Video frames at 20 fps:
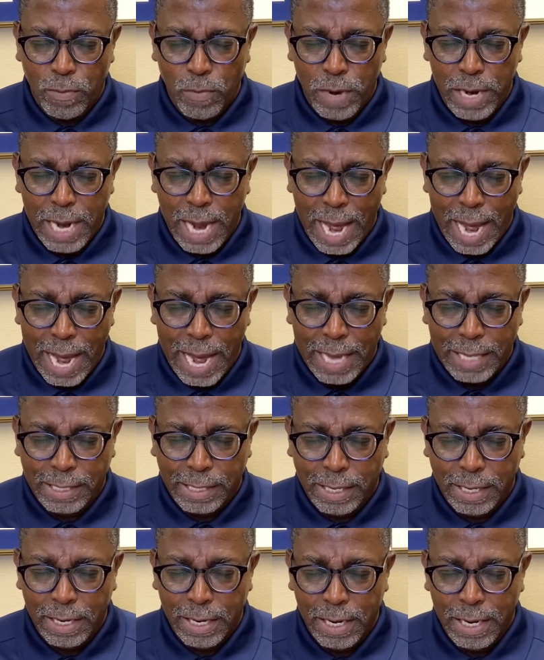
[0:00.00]
we
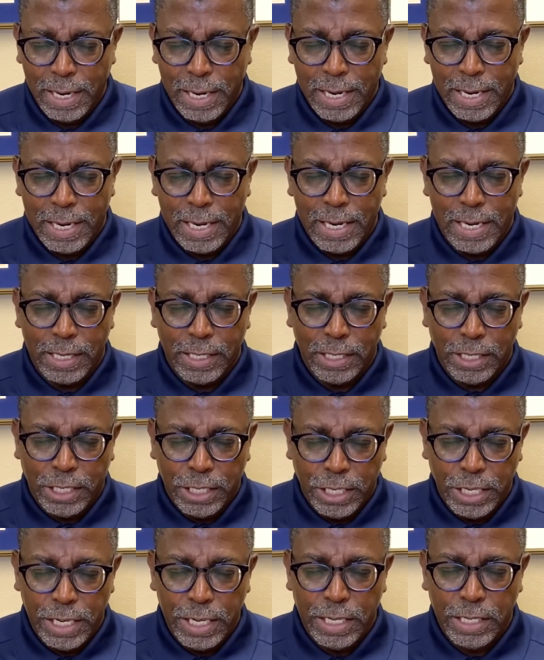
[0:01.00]
ask, in
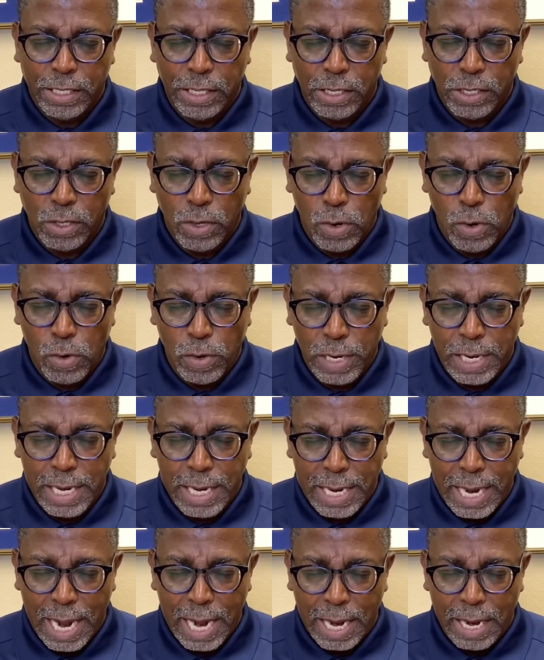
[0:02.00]
Jesus' holy
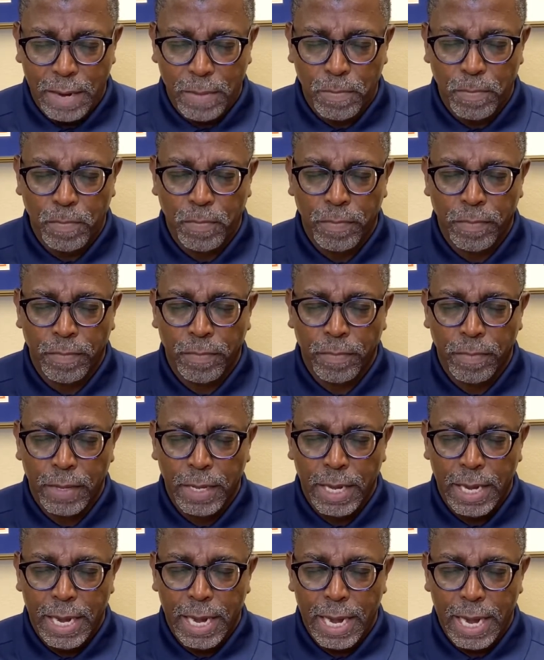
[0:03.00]
name,
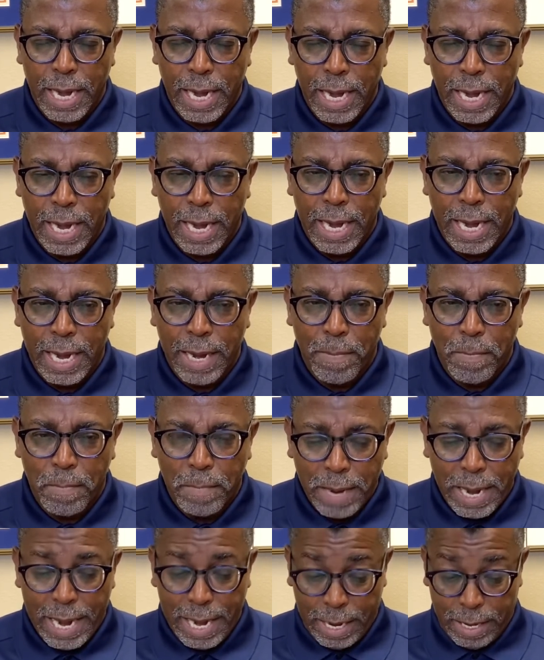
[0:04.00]

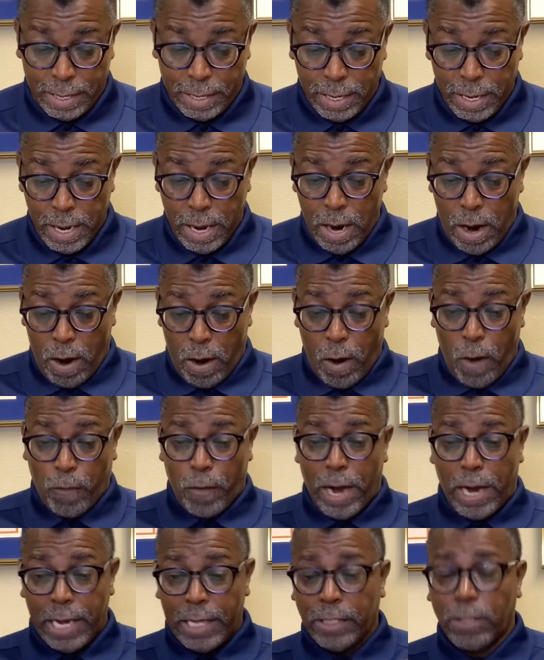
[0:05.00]
amen. All
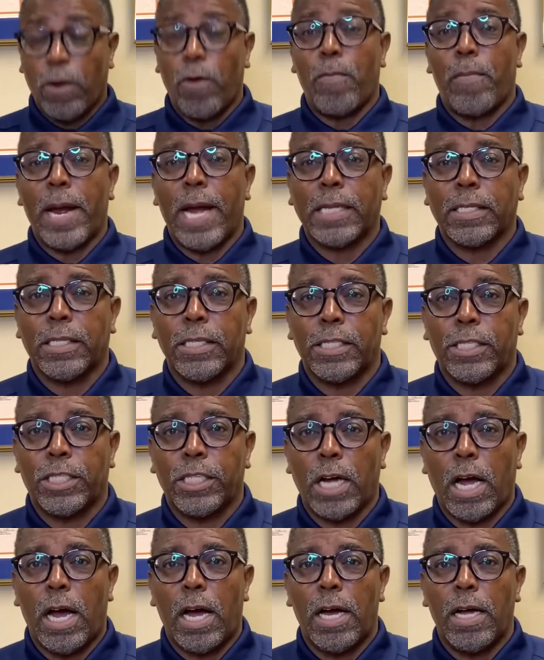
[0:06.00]
right, let's go back to
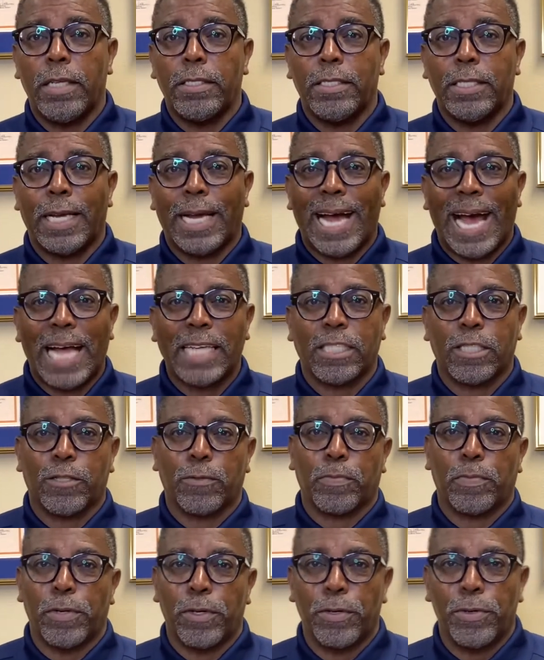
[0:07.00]
John's
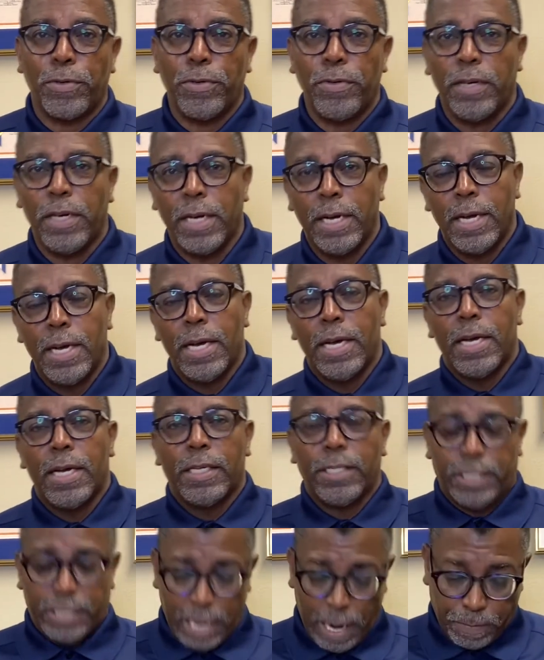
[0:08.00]
Gospel,
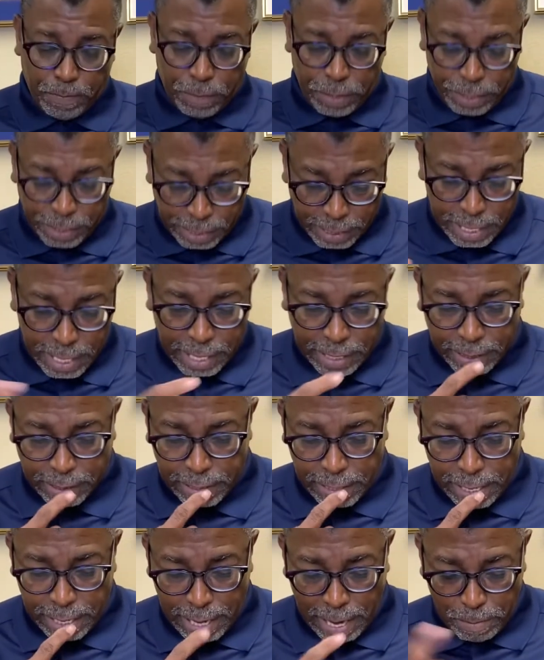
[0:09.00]
chapter 6,
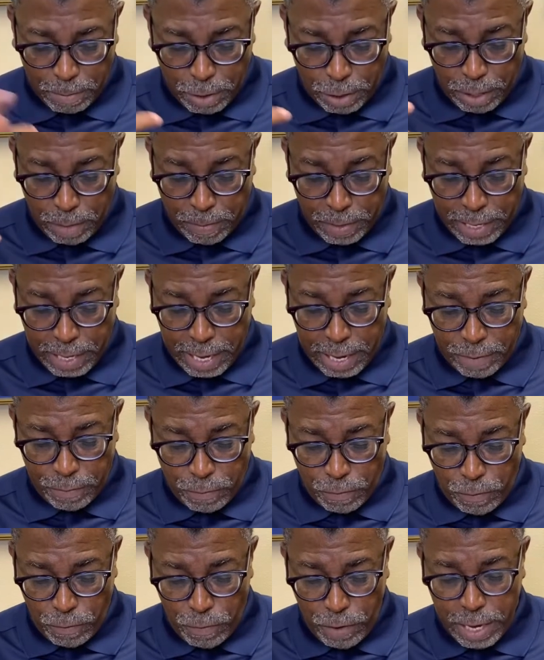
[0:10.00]
and I'm going to
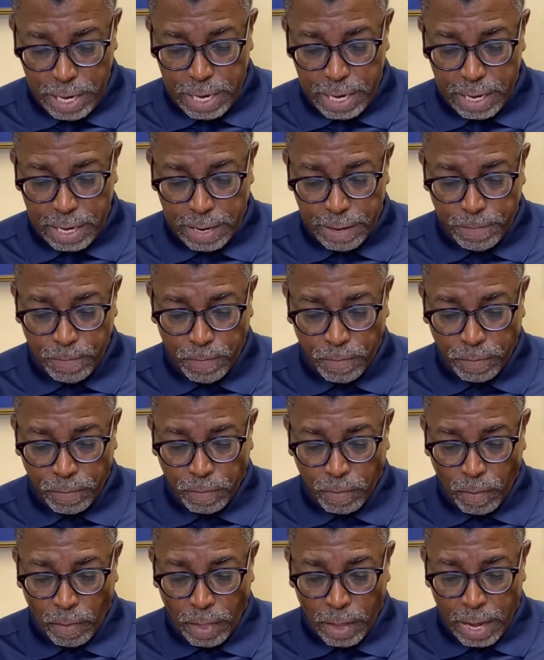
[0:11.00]
begin reading
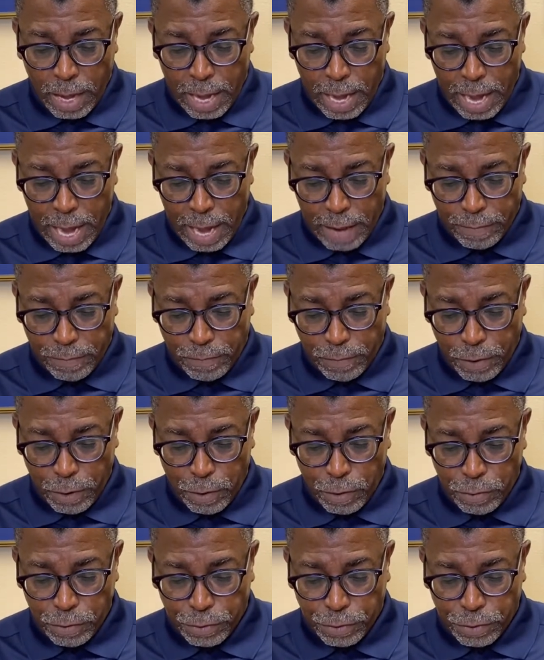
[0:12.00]
at
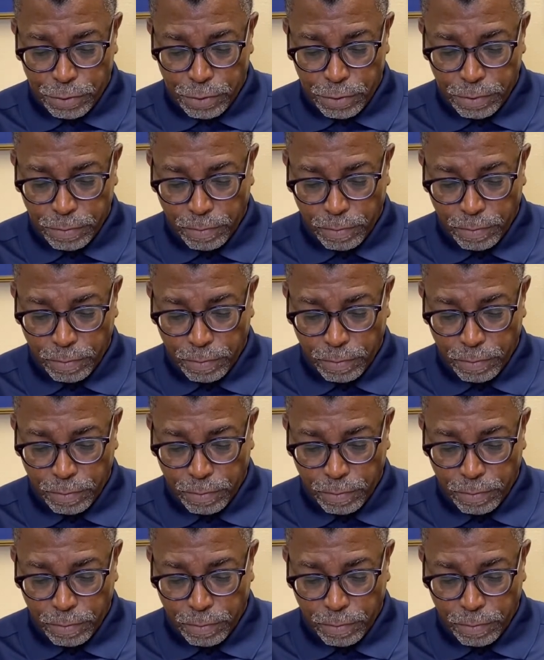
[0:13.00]
verse,